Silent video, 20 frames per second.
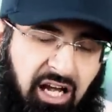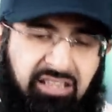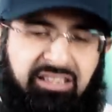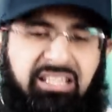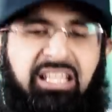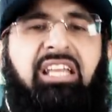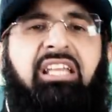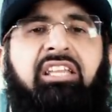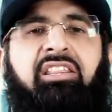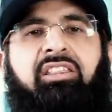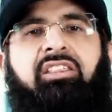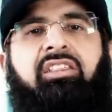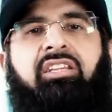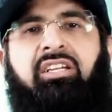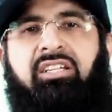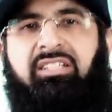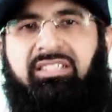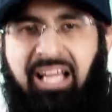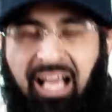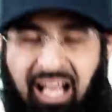hadith
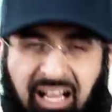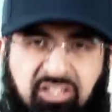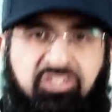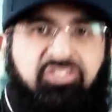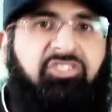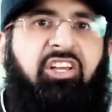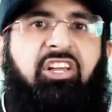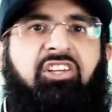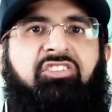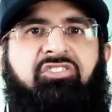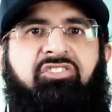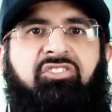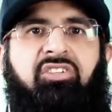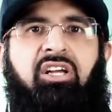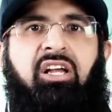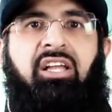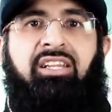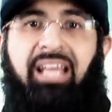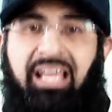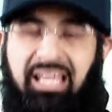tells us
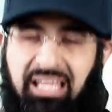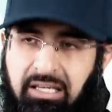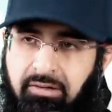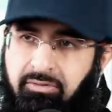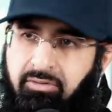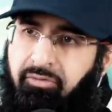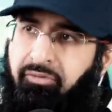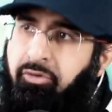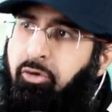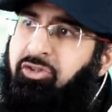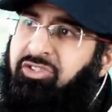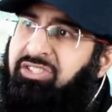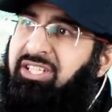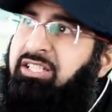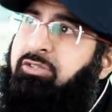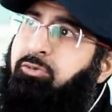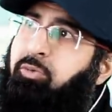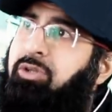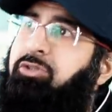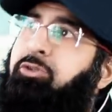that even if your
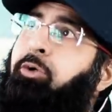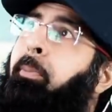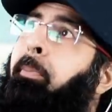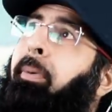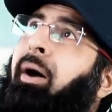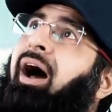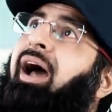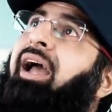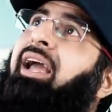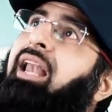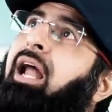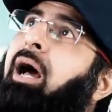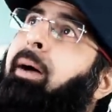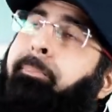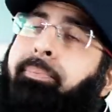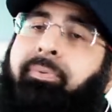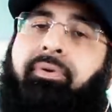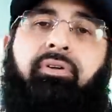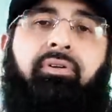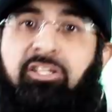sins were to pile
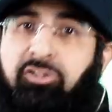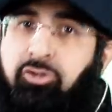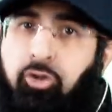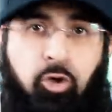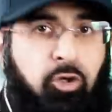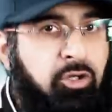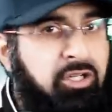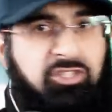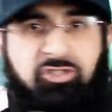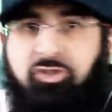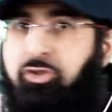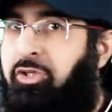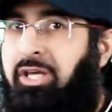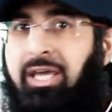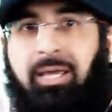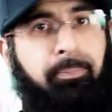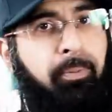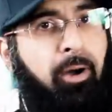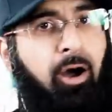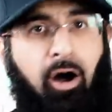up, as long as you
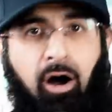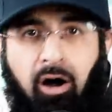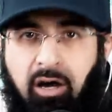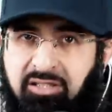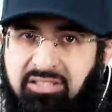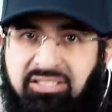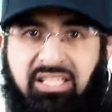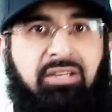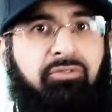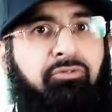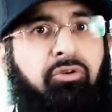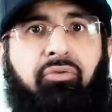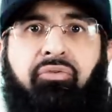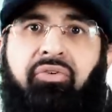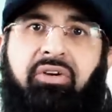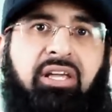keep asking for